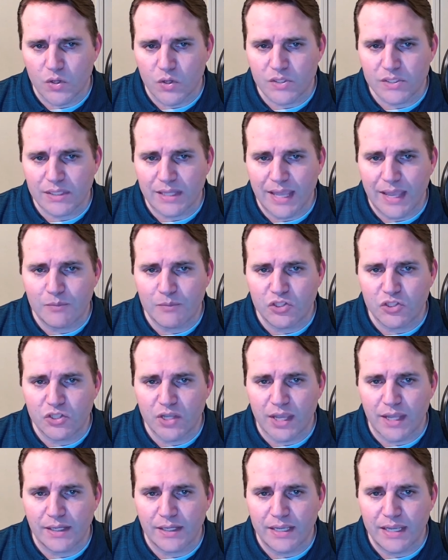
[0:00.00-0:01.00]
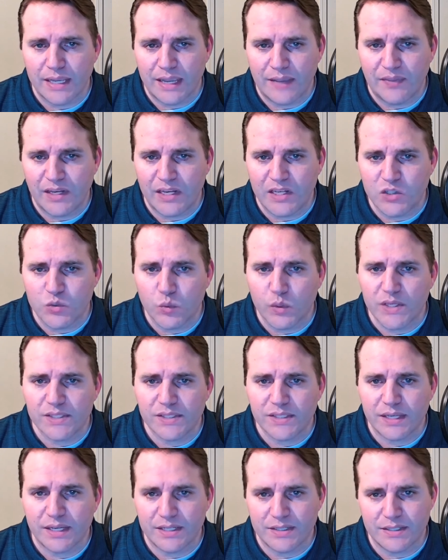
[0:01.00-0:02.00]
slammed shut, and then he
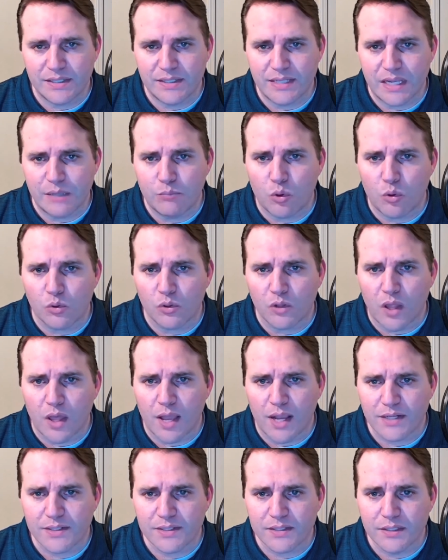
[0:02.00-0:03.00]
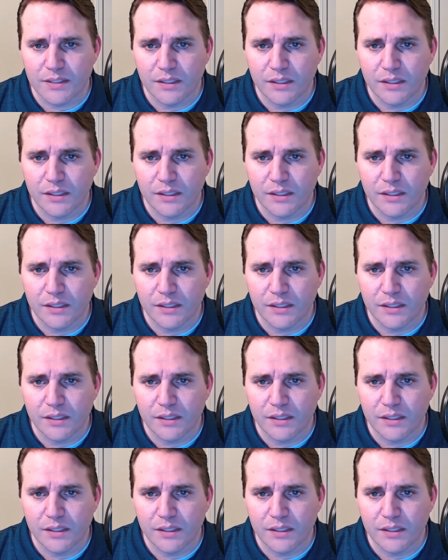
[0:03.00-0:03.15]
twisted as the deadbolt locked.